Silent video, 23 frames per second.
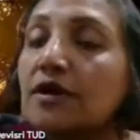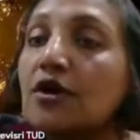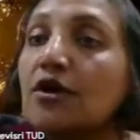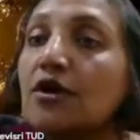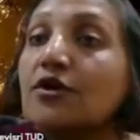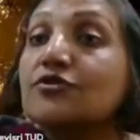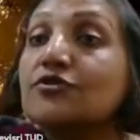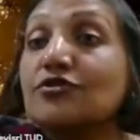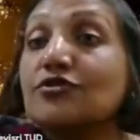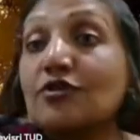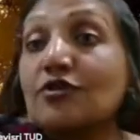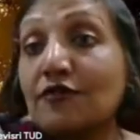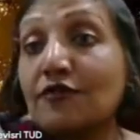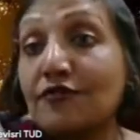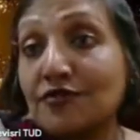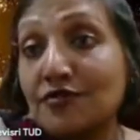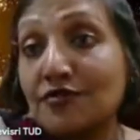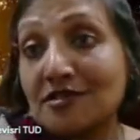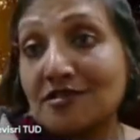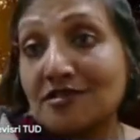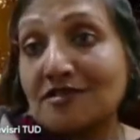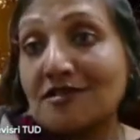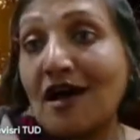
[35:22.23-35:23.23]
So you have to
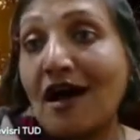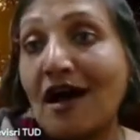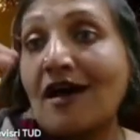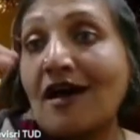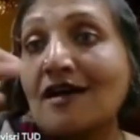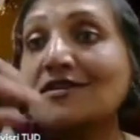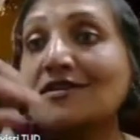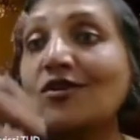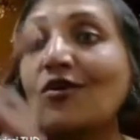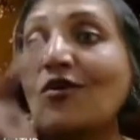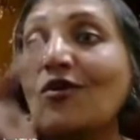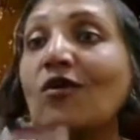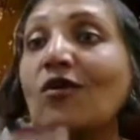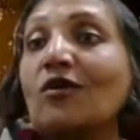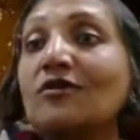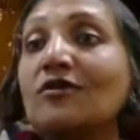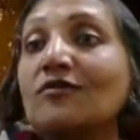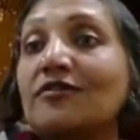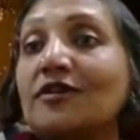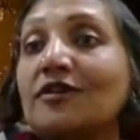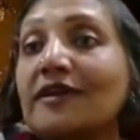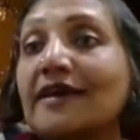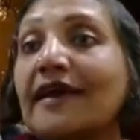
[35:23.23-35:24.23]
start all over
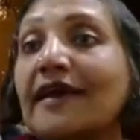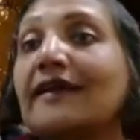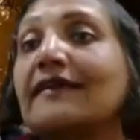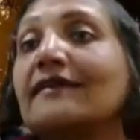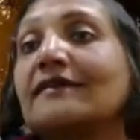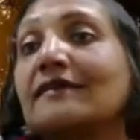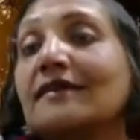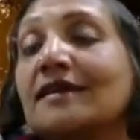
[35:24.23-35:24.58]
again.